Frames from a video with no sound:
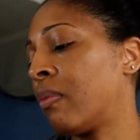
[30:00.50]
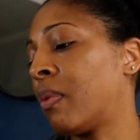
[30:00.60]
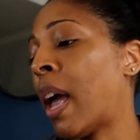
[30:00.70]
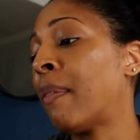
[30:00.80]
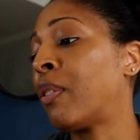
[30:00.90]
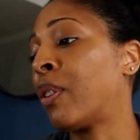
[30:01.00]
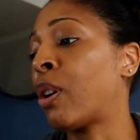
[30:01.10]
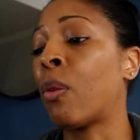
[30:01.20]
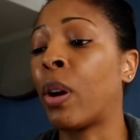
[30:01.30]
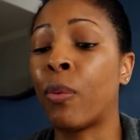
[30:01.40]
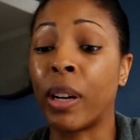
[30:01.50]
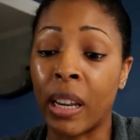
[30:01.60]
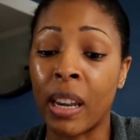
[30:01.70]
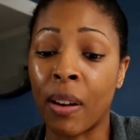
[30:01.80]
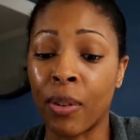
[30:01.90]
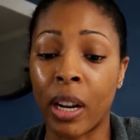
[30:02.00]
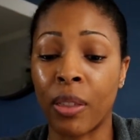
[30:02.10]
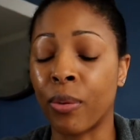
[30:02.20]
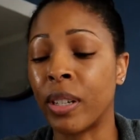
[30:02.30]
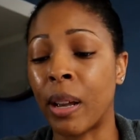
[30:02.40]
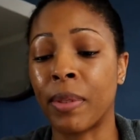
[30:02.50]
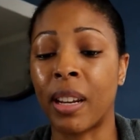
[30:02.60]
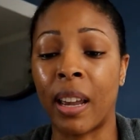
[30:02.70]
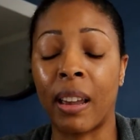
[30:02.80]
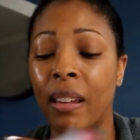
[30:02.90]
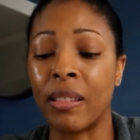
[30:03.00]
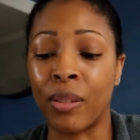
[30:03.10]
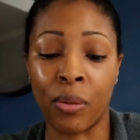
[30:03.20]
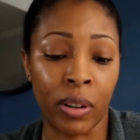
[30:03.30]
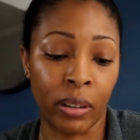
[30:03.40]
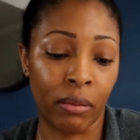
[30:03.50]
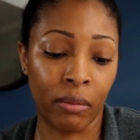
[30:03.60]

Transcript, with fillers: having to figure out what I want to eat every day, three times a day, is annoying.